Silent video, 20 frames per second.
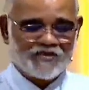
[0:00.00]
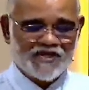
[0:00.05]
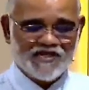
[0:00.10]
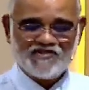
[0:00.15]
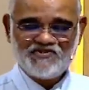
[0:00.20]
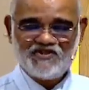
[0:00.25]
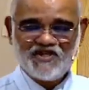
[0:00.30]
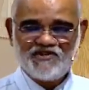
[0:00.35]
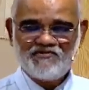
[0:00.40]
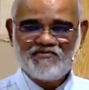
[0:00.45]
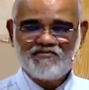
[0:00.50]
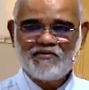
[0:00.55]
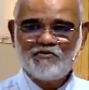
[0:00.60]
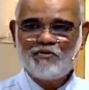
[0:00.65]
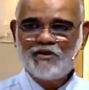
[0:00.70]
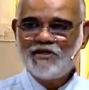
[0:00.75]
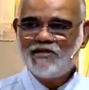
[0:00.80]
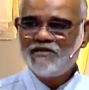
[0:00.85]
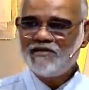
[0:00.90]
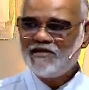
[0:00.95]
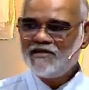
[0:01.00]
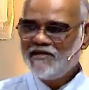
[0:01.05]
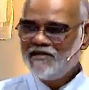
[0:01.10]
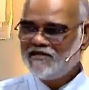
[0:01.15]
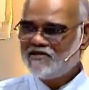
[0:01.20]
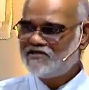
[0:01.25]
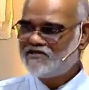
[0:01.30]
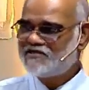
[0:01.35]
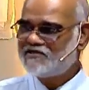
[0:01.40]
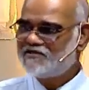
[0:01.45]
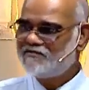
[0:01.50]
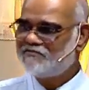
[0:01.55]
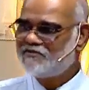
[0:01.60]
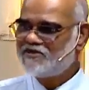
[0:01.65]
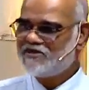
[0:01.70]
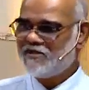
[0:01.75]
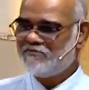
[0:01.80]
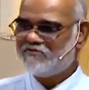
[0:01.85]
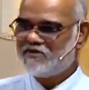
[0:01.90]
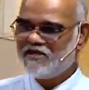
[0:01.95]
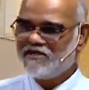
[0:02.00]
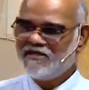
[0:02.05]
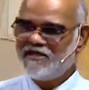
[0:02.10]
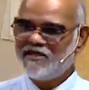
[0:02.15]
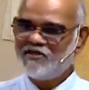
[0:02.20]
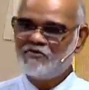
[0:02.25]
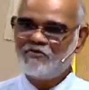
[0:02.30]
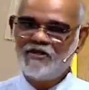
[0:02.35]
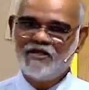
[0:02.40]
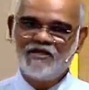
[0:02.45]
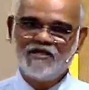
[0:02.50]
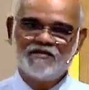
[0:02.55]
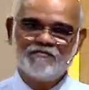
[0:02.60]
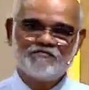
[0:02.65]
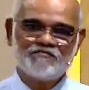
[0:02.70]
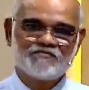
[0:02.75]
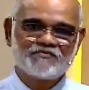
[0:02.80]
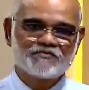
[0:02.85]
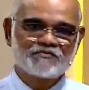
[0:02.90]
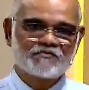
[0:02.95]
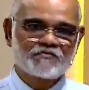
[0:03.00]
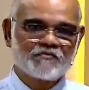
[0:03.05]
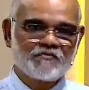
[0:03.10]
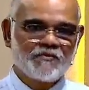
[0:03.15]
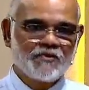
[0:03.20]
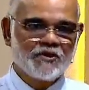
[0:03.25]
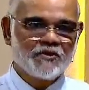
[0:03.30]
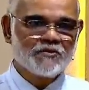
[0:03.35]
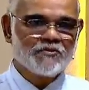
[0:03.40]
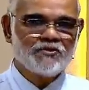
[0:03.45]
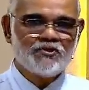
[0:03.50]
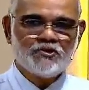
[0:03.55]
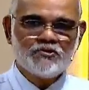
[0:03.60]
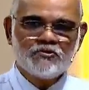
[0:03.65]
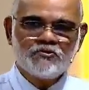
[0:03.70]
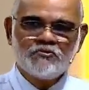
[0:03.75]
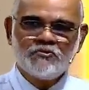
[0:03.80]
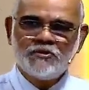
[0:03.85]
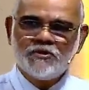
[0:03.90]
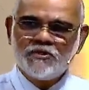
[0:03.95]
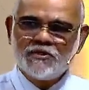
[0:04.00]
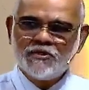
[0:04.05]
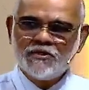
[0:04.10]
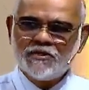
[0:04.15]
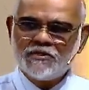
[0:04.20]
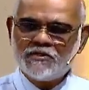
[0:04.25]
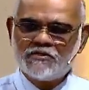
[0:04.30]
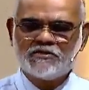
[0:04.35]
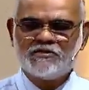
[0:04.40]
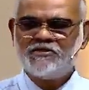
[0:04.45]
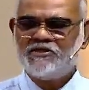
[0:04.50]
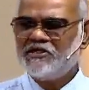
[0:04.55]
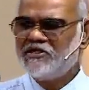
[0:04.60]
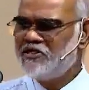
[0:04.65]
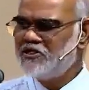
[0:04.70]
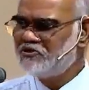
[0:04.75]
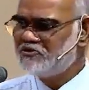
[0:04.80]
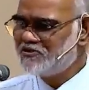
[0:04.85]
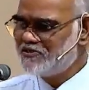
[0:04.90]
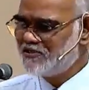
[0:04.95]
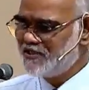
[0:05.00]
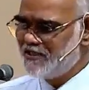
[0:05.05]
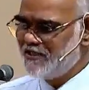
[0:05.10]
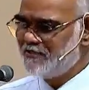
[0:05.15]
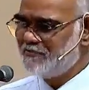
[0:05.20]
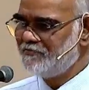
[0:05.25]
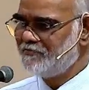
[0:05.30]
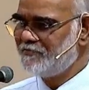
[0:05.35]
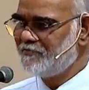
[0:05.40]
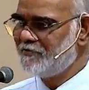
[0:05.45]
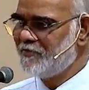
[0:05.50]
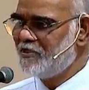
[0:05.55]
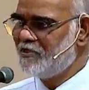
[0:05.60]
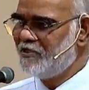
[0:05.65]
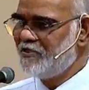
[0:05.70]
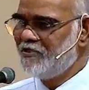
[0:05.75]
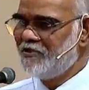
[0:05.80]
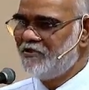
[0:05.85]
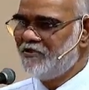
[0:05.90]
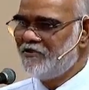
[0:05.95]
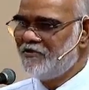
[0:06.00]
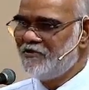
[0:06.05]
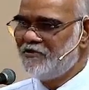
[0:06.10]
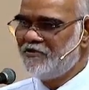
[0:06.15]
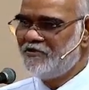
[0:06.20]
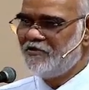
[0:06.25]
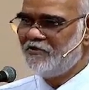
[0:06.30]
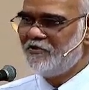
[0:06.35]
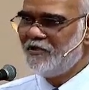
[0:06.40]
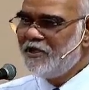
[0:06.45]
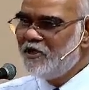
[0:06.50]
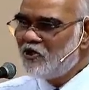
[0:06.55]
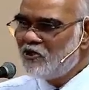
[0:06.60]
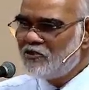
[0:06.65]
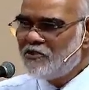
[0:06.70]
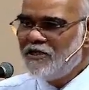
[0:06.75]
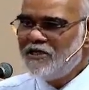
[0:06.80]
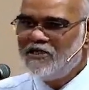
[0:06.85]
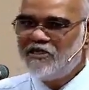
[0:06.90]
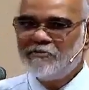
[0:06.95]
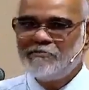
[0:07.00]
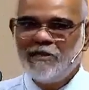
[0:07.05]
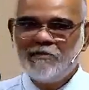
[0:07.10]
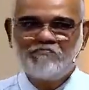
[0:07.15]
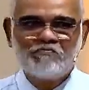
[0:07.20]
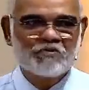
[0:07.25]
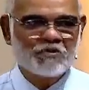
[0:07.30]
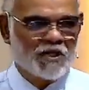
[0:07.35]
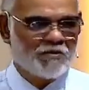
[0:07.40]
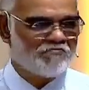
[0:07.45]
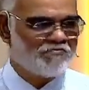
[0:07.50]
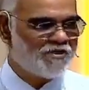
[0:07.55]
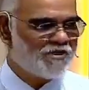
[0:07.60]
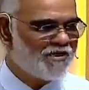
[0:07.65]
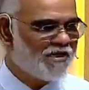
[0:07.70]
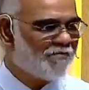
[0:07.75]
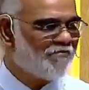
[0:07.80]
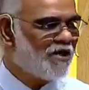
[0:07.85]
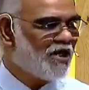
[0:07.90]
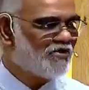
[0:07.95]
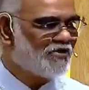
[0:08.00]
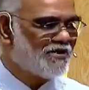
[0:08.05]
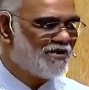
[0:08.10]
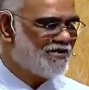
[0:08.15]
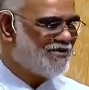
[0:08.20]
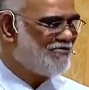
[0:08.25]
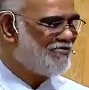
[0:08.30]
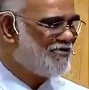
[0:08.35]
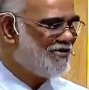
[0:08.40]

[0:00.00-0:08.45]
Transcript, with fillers: His general will is something that we do continuously. We don't need to be prompted about it.